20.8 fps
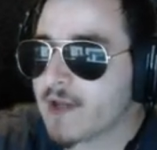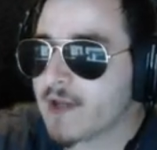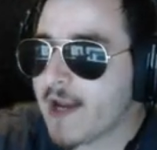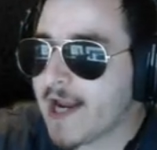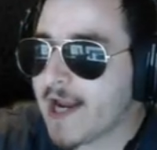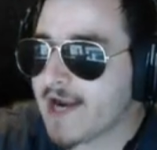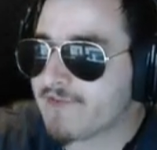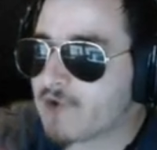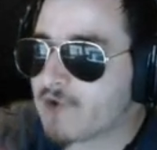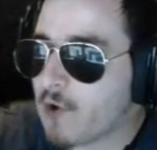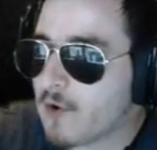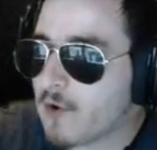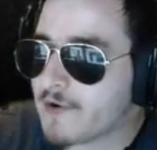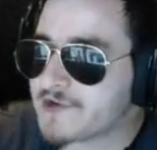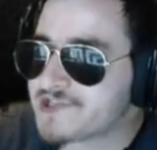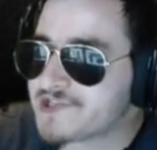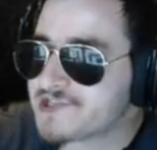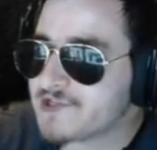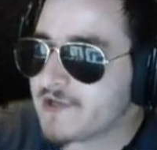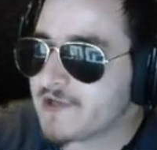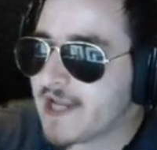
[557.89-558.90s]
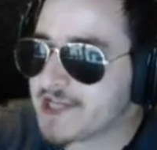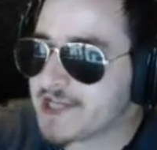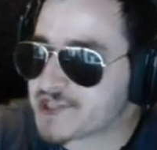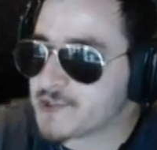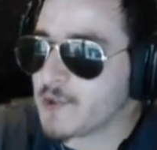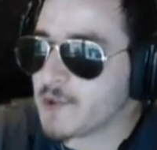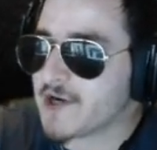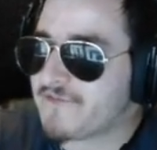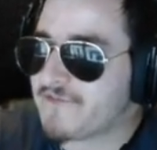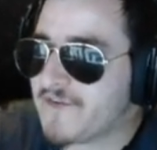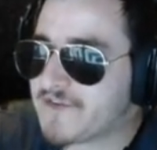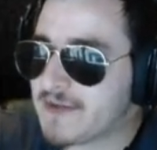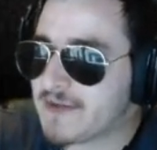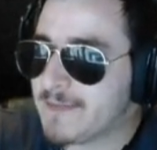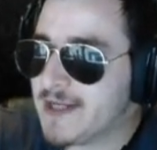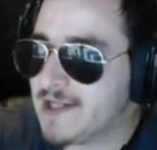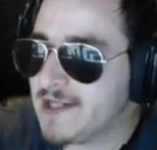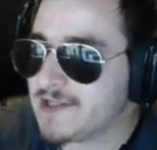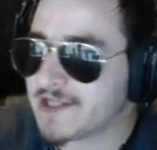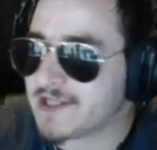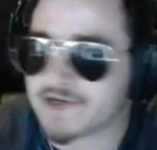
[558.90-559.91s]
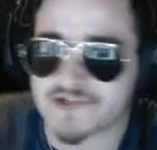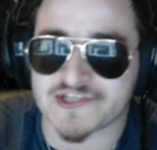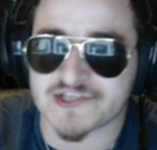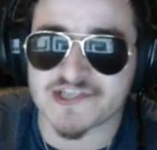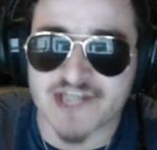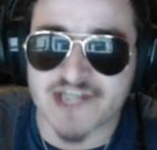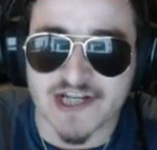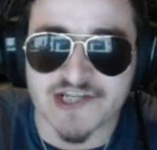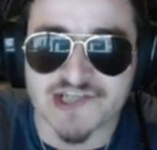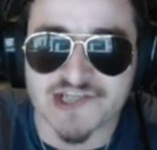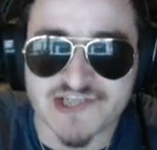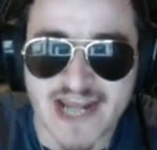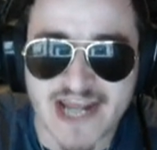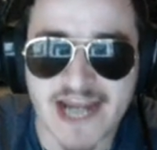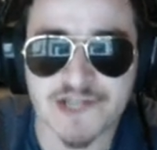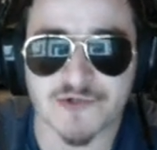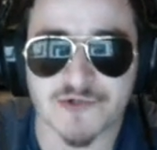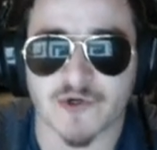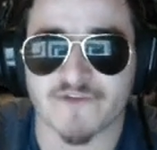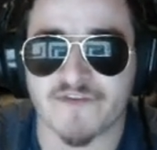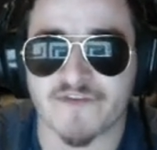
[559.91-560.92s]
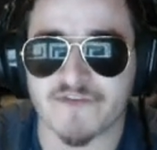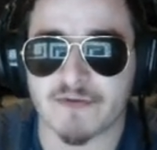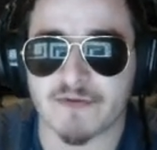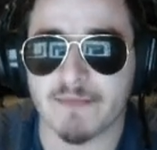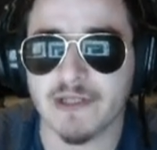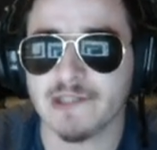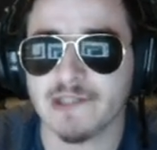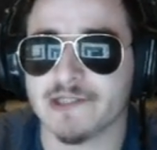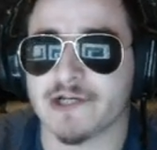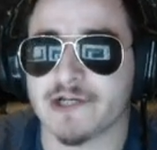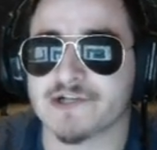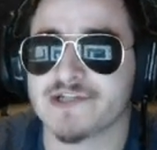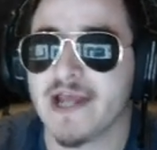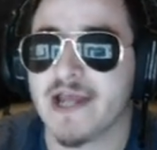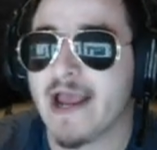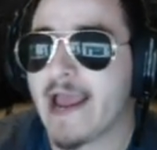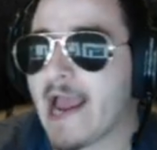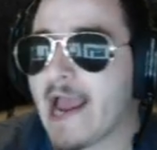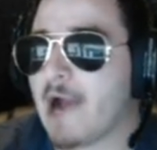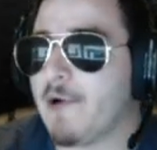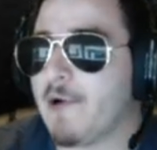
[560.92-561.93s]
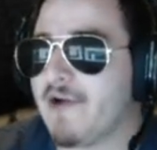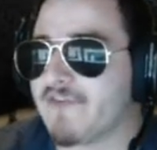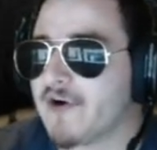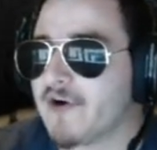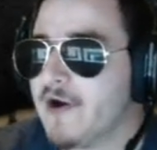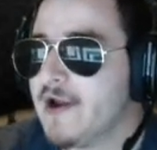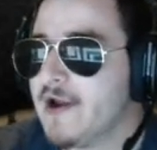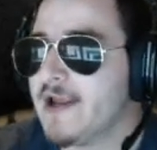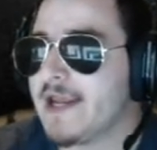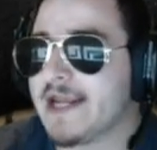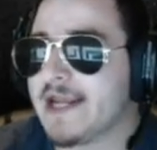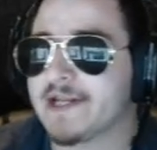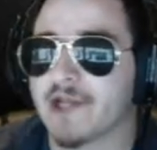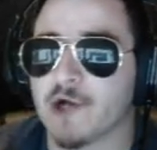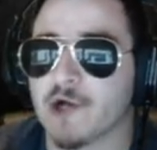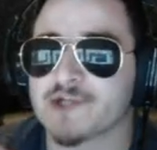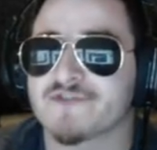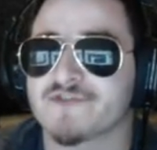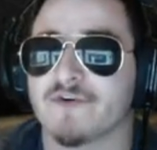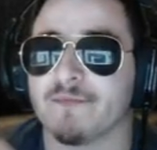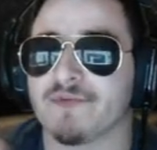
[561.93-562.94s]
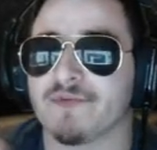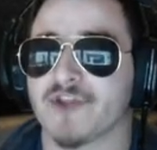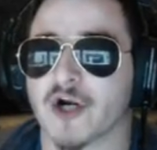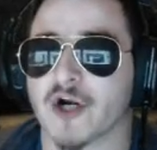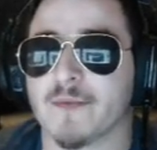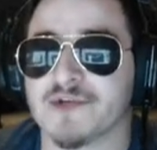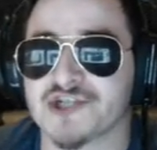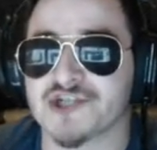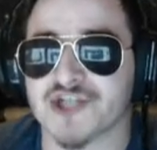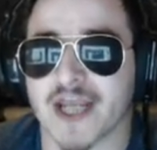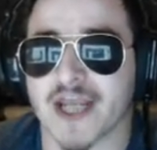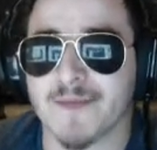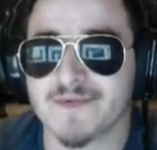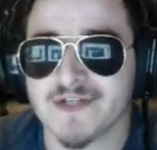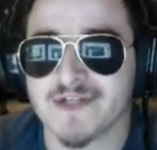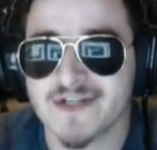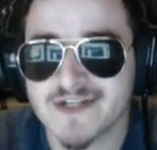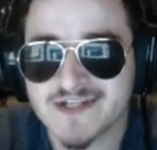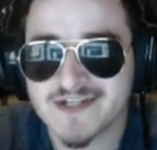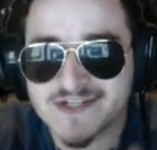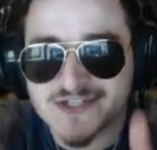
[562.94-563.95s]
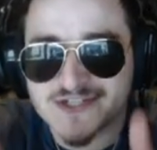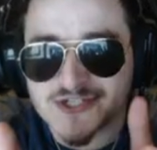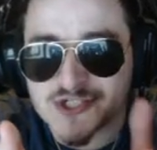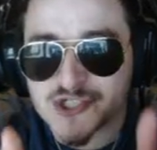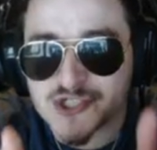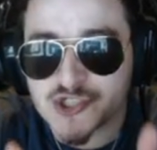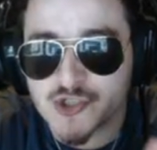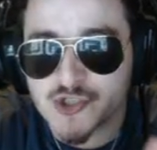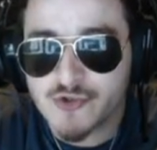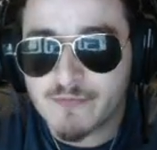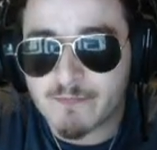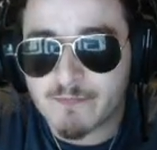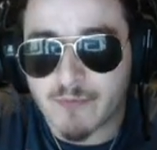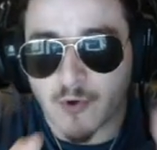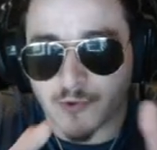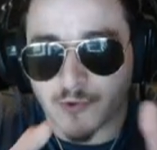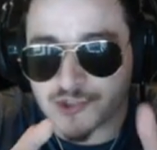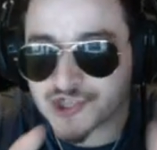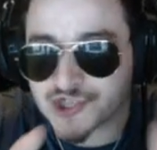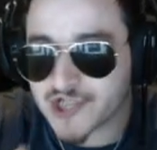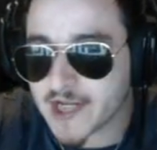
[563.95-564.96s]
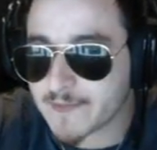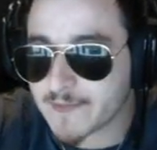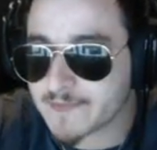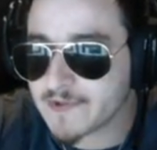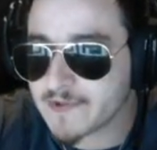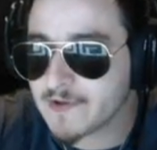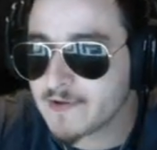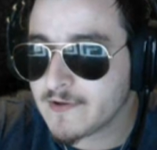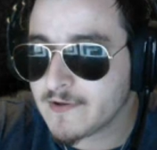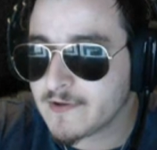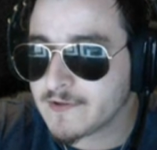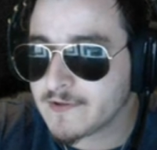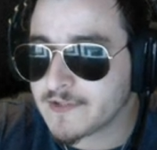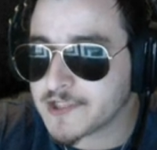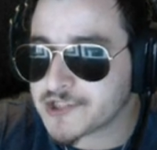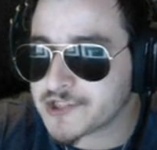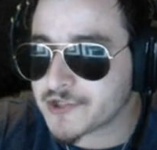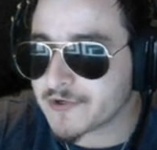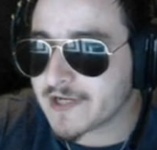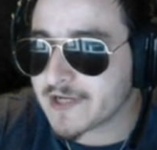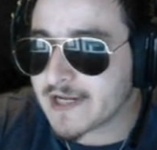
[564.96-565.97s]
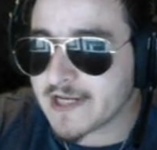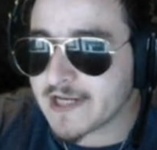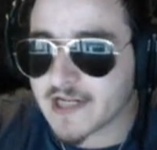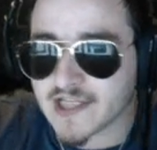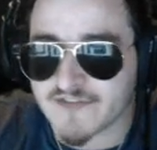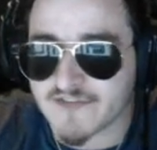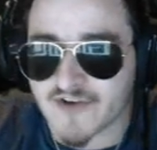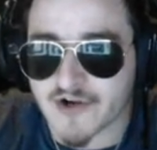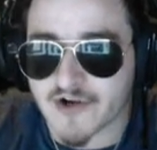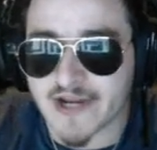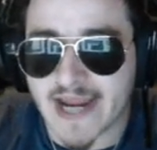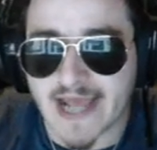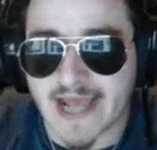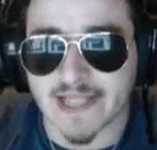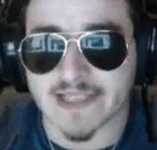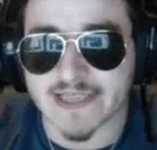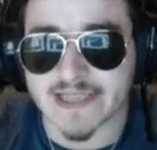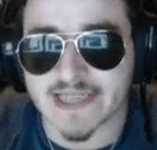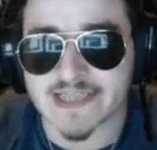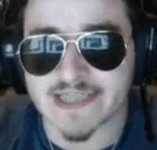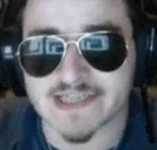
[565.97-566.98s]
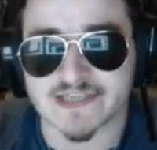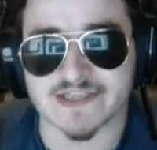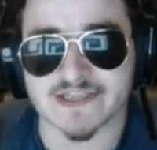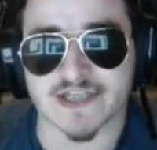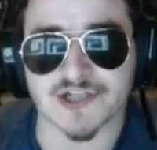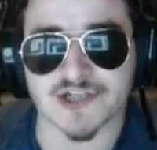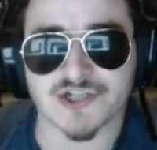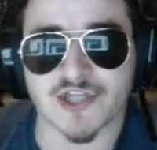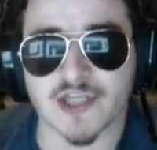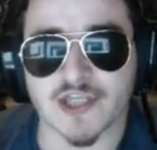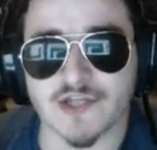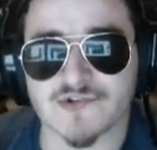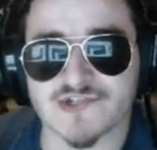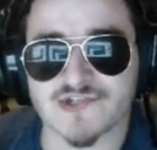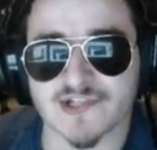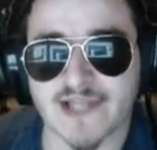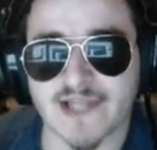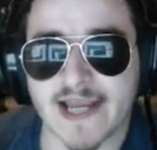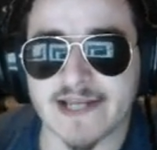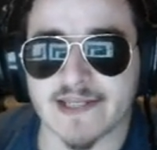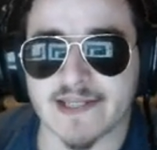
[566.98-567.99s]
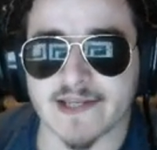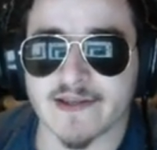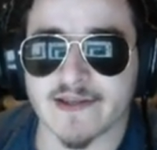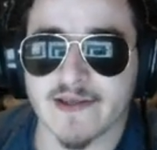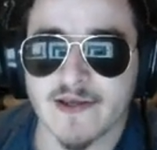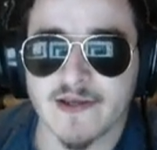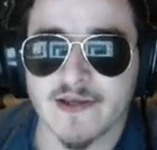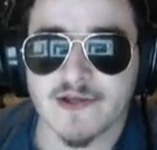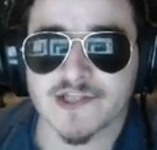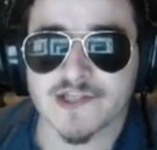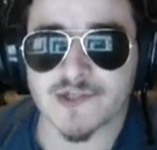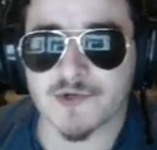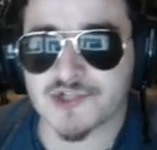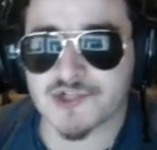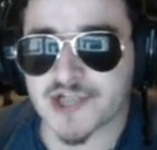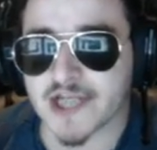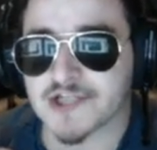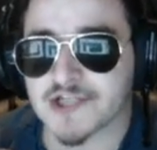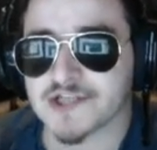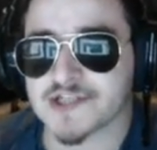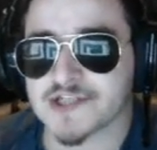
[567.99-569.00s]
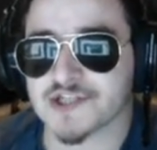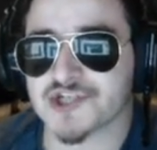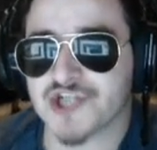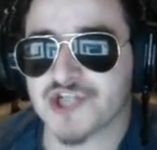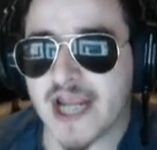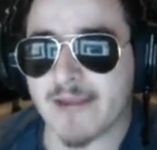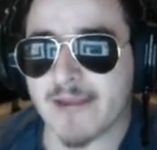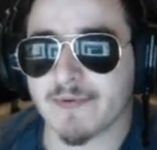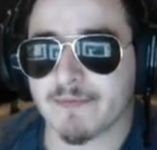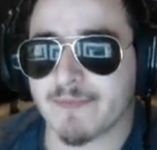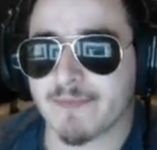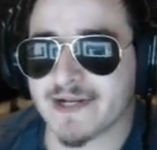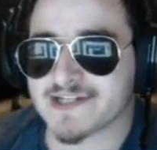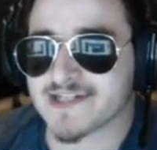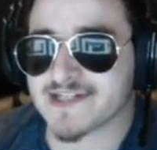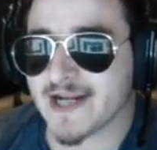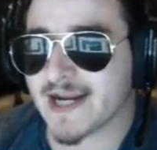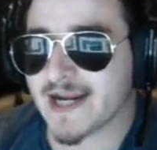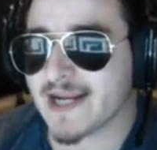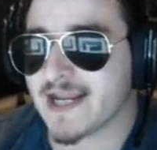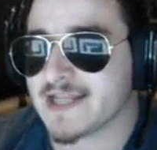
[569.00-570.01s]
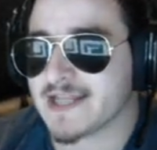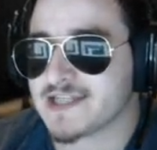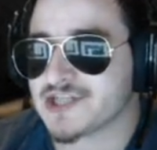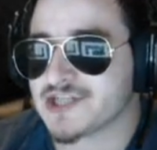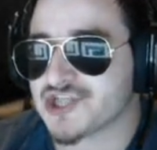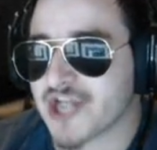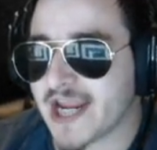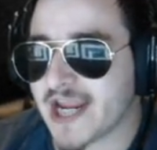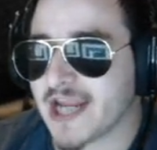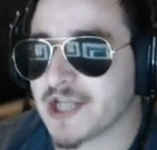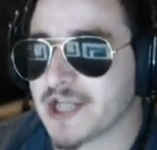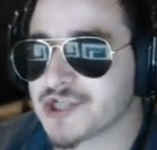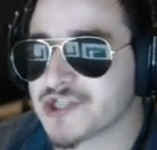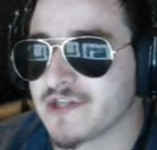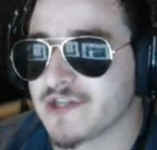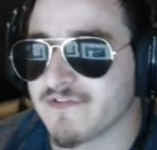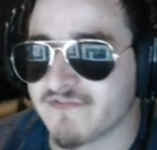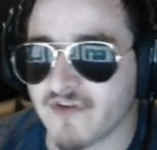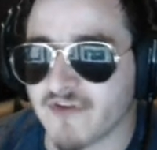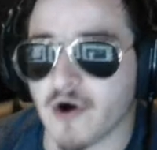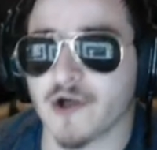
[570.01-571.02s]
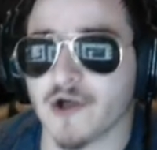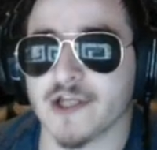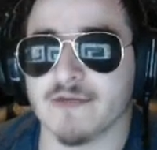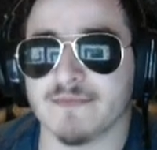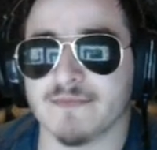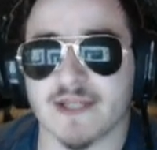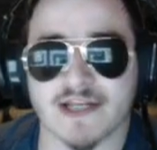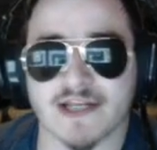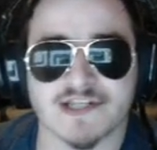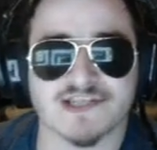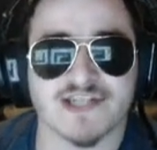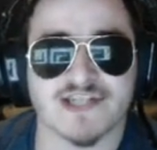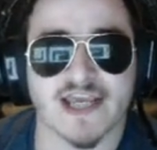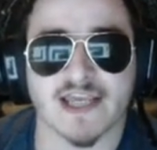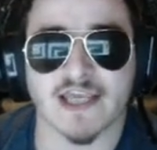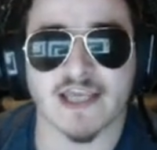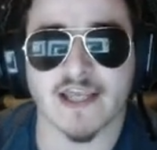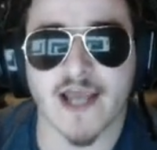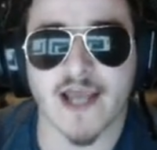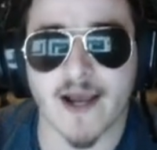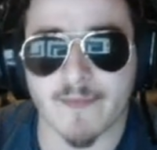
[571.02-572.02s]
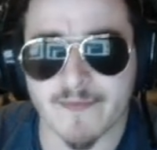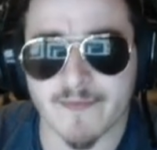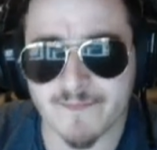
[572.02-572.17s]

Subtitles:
And of course, it's 250 milliliters. It's going to stay 250 milliliters. However, it goes from thermos shaped to soup bowl shaped that you're eating in the very elegant dish that you selected. So it changes its shape, but it's not going to change the volume that it's taking up.